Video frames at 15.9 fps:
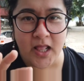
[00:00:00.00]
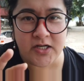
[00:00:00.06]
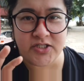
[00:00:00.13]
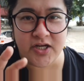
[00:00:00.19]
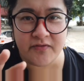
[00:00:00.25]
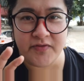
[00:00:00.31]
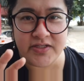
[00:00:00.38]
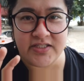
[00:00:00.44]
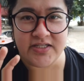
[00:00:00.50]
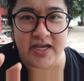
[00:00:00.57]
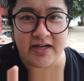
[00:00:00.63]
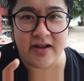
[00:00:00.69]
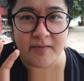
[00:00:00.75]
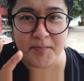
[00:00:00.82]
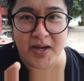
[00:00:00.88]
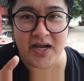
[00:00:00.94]
Shafiq's
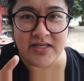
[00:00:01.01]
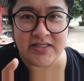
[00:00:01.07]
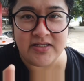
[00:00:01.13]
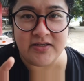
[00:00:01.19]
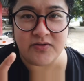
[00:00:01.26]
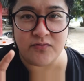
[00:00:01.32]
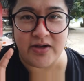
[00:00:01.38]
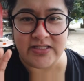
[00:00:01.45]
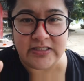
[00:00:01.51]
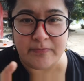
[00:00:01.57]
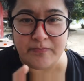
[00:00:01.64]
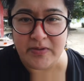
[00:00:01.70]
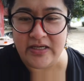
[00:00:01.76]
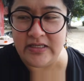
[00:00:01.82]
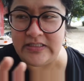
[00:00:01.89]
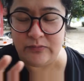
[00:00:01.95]
dad Mahdzir's
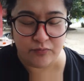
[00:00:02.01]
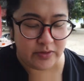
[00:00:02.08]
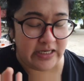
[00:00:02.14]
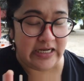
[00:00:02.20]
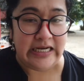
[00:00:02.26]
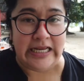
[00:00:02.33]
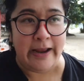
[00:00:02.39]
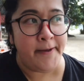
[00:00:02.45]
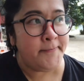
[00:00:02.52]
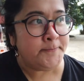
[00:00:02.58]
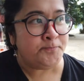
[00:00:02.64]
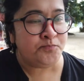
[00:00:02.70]
recipe is really